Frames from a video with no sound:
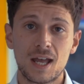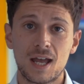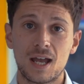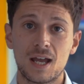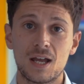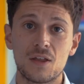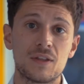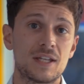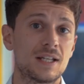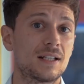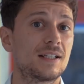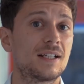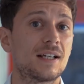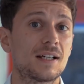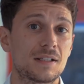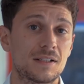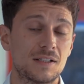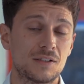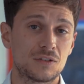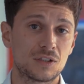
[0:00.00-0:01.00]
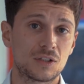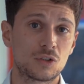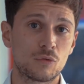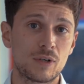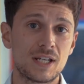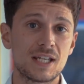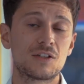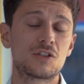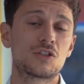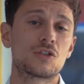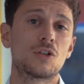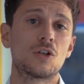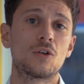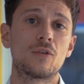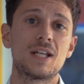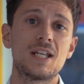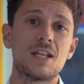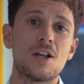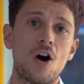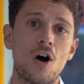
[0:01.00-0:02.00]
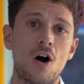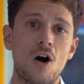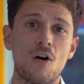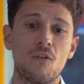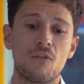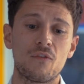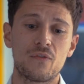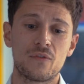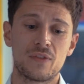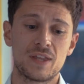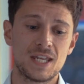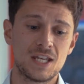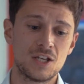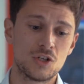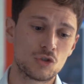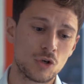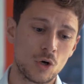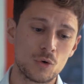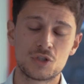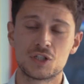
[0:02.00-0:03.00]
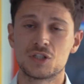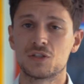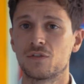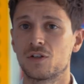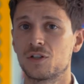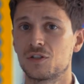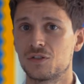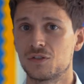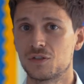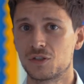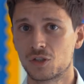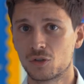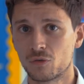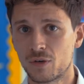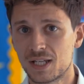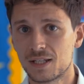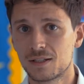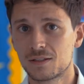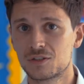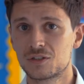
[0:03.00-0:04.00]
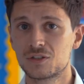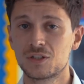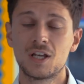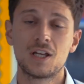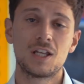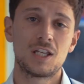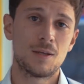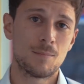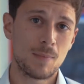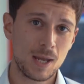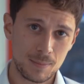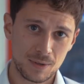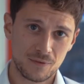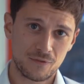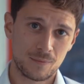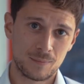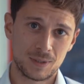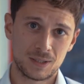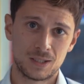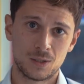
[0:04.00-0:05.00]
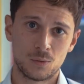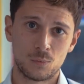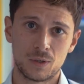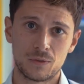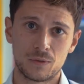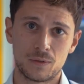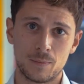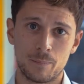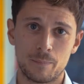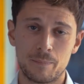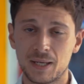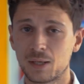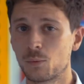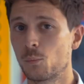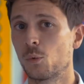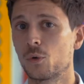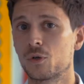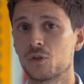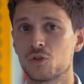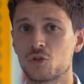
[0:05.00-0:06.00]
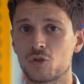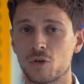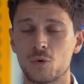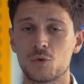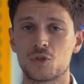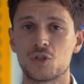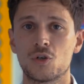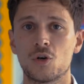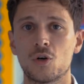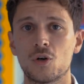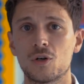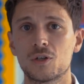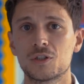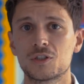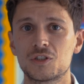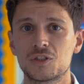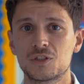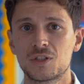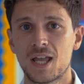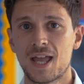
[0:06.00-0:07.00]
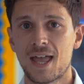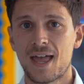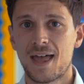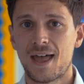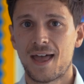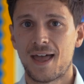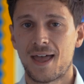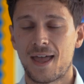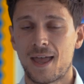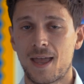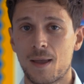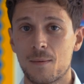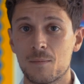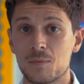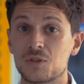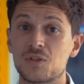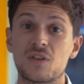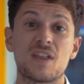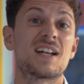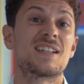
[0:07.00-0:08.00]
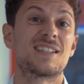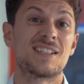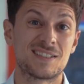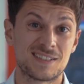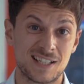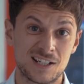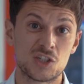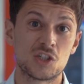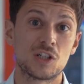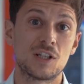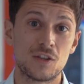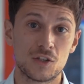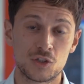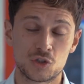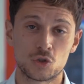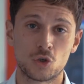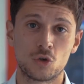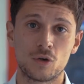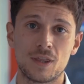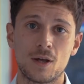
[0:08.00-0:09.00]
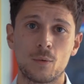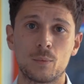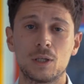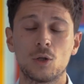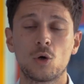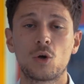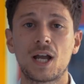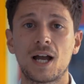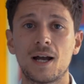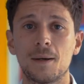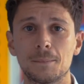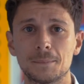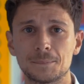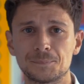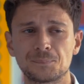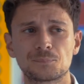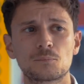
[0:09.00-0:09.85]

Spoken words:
The Iliad is a Greek story of the Trojans versus the Greeks. You may be familiar with the big wooden Trojan horse. So that is essentially the story that we look at.